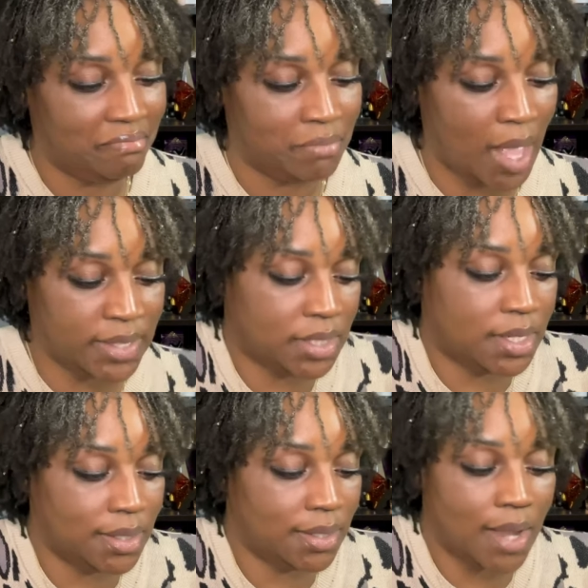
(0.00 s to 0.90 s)
I just
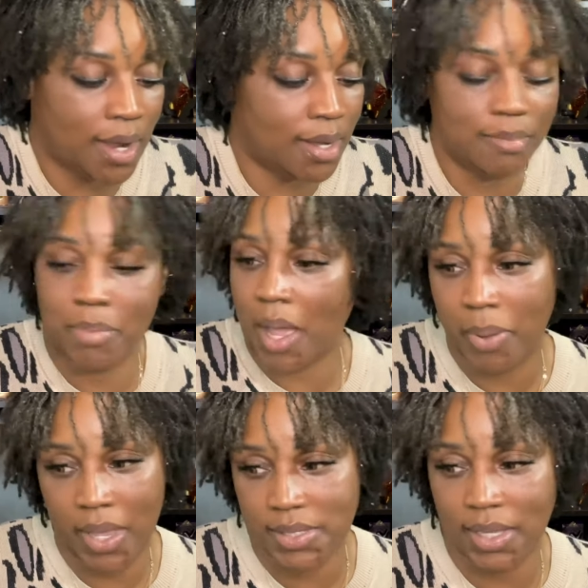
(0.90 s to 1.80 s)
couldn't. I couldn't
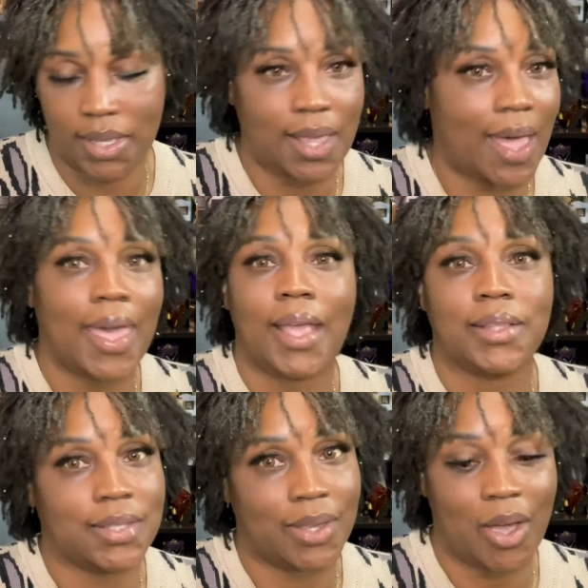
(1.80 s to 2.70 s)
bypass that. I
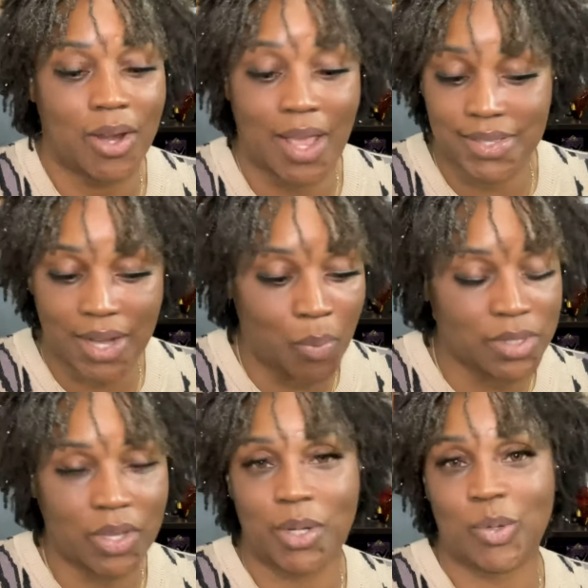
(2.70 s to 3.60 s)
had to tell y'all. And I said I
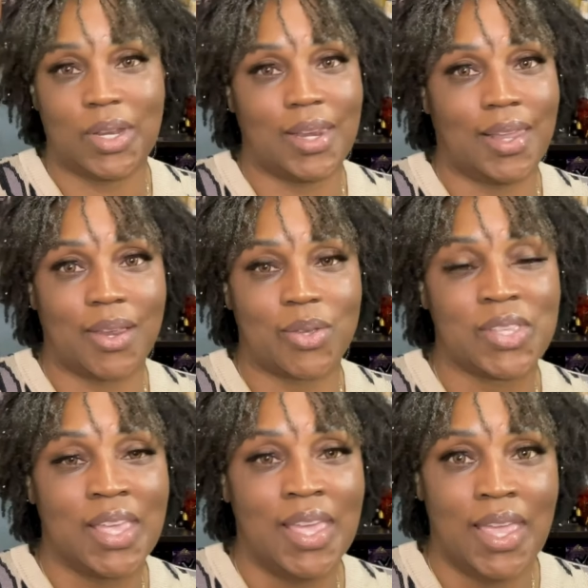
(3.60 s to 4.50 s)
wasn't gonna do any layers
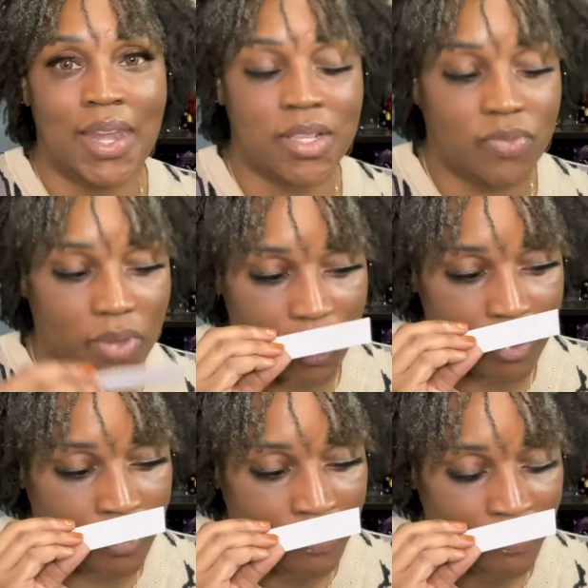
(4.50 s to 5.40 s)
in this
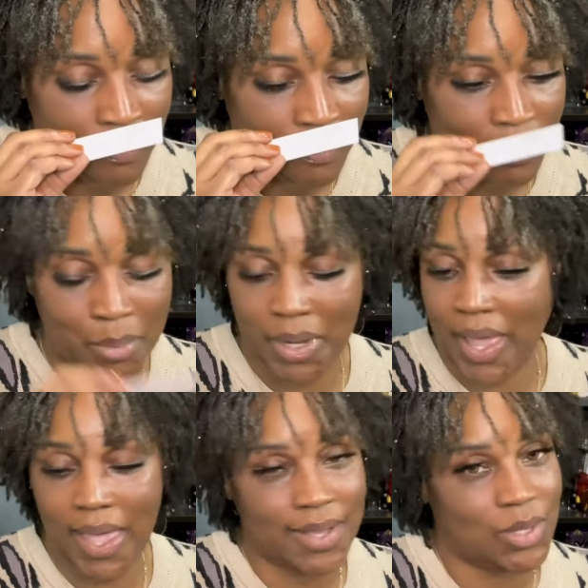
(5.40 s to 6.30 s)
video, but I
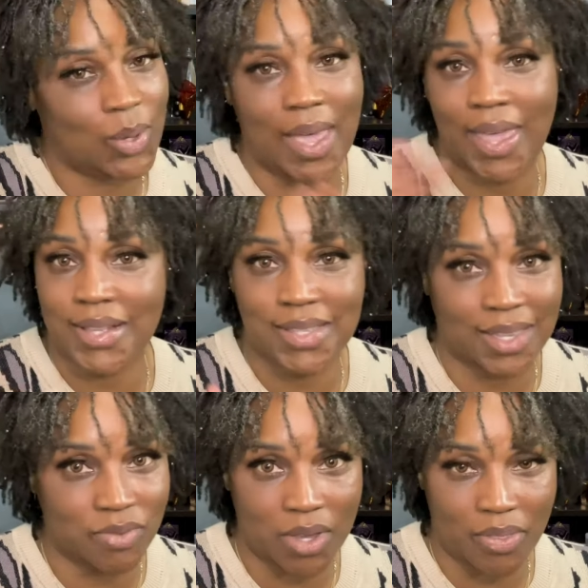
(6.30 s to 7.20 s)
had to. I had to
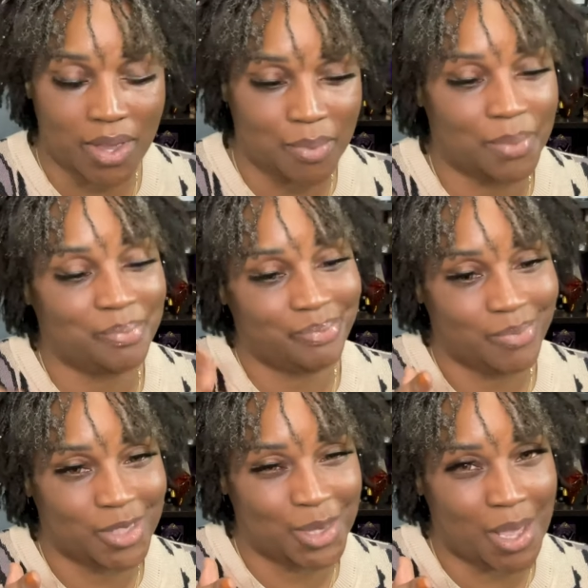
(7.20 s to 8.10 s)
give y'all that one.
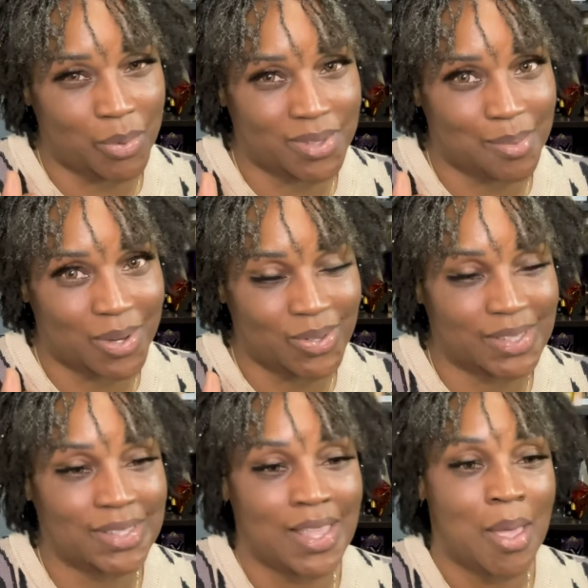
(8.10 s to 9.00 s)
So that was a
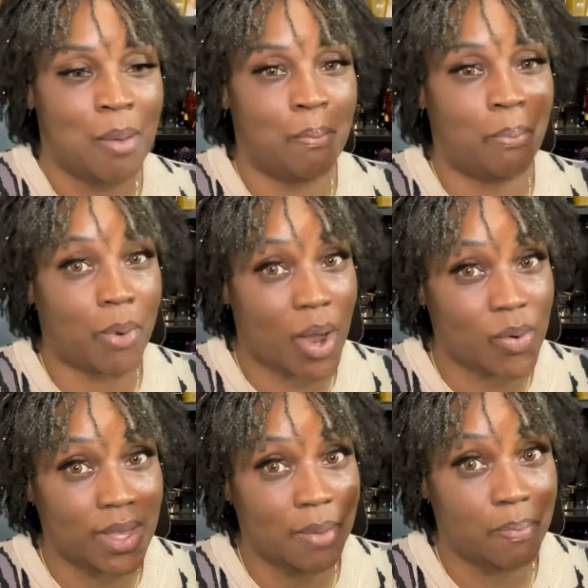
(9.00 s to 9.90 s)
bonus.
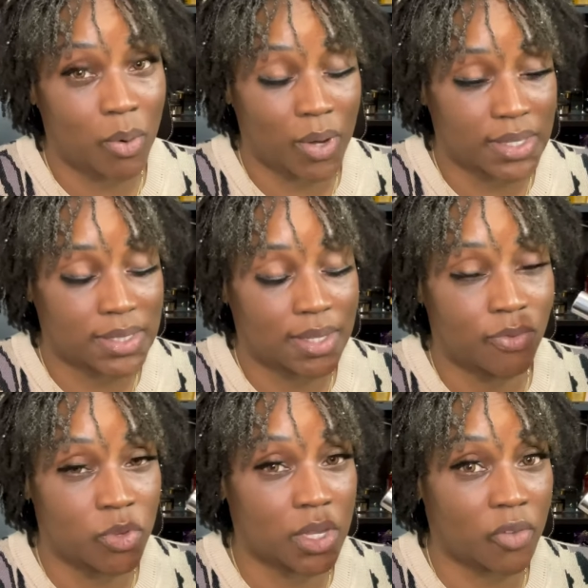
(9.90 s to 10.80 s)
Brownie points. If
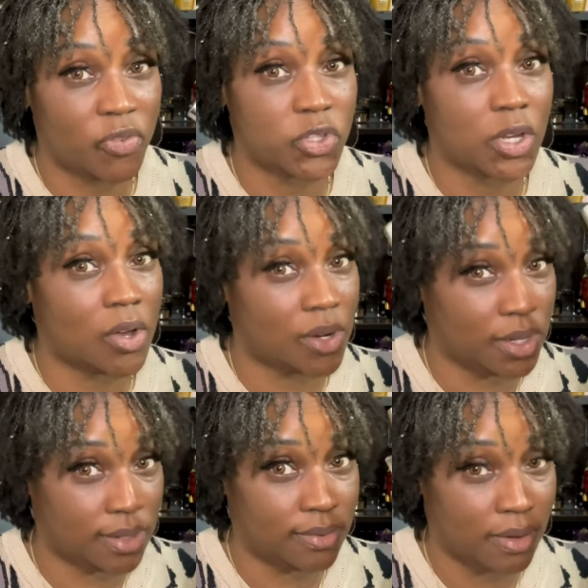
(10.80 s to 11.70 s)
you're looking for
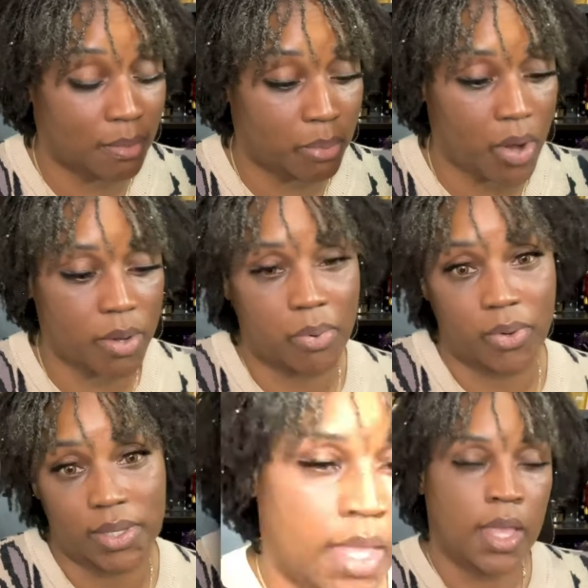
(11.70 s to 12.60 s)
chocolate, brownie
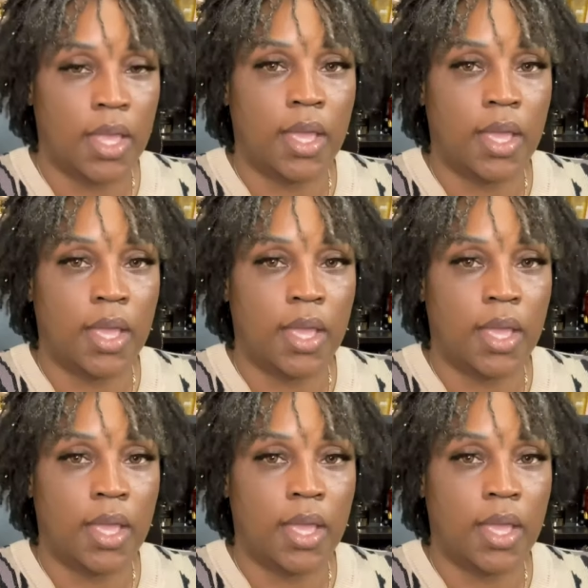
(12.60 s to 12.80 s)
points.